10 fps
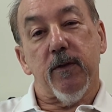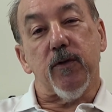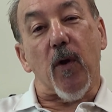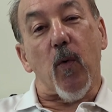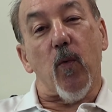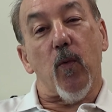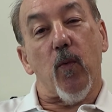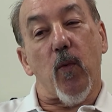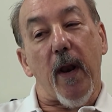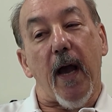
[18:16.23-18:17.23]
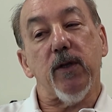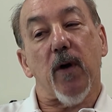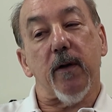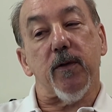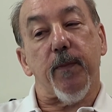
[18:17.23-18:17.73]
So when I
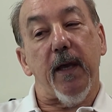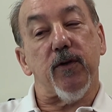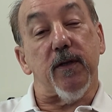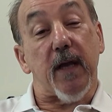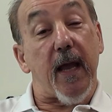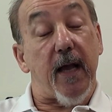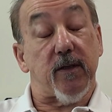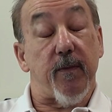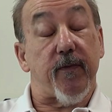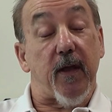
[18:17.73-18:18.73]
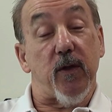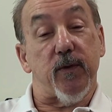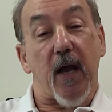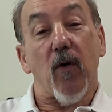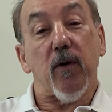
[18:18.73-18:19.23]
talk to patients, I ask them if they
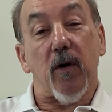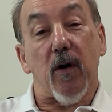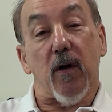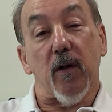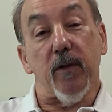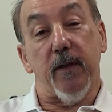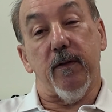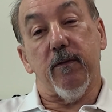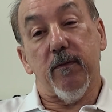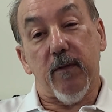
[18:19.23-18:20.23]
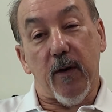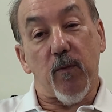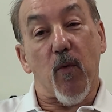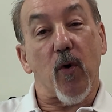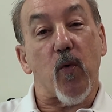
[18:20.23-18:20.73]
use alcohol, and
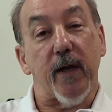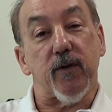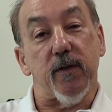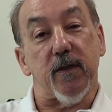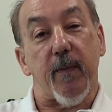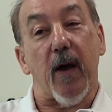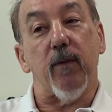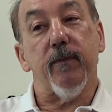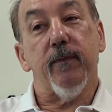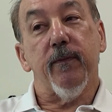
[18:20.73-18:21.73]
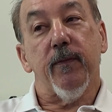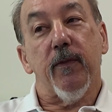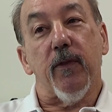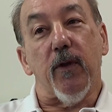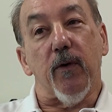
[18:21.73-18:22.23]
then more questions about
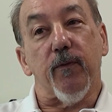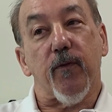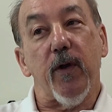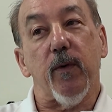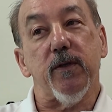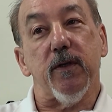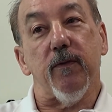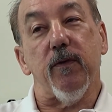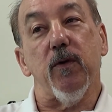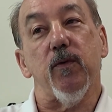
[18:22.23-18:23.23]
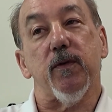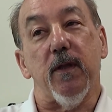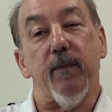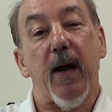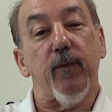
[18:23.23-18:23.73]
their frequency of use
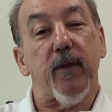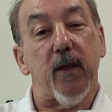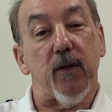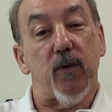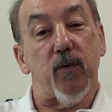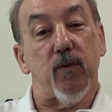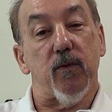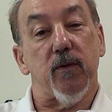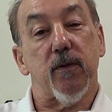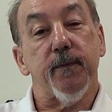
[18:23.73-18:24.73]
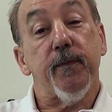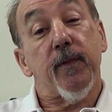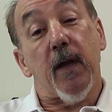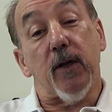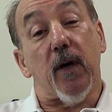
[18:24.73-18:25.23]
and the amount they use.
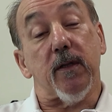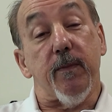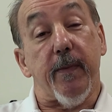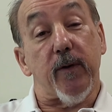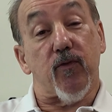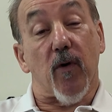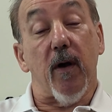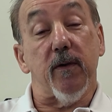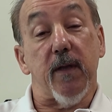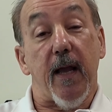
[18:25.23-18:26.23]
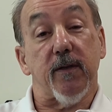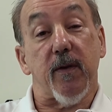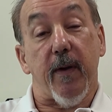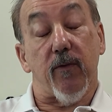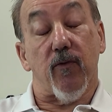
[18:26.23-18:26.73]
I talk to them about drugs and
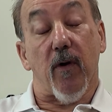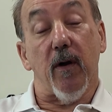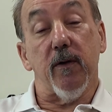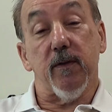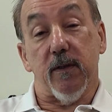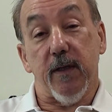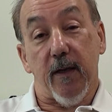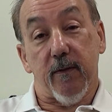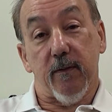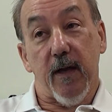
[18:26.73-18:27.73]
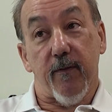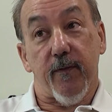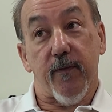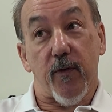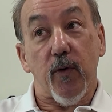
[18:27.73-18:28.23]
ask about drugs and have
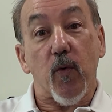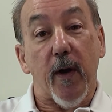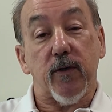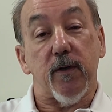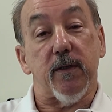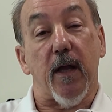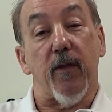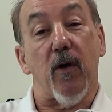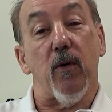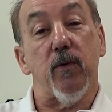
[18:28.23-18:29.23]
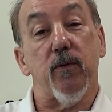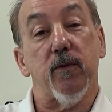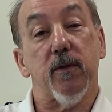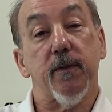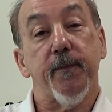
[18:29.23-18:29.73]
further questions on
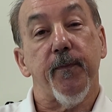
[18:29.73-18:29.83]
those.